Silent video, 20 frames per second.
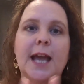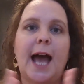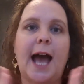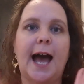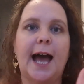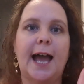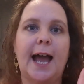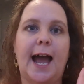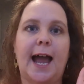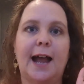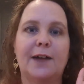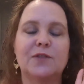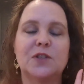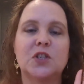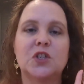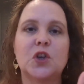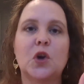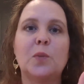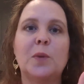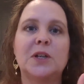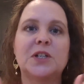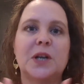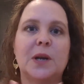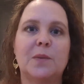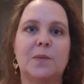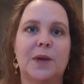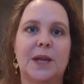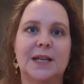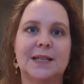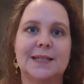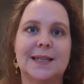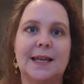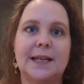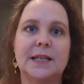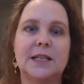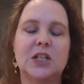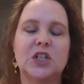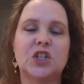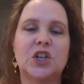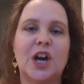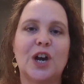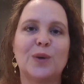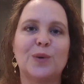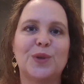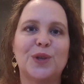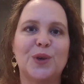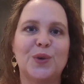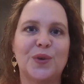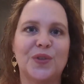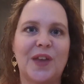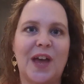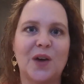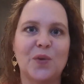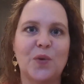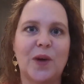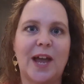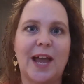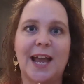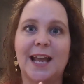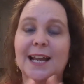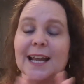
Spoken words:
I have so much I'm excited to share with you in that way,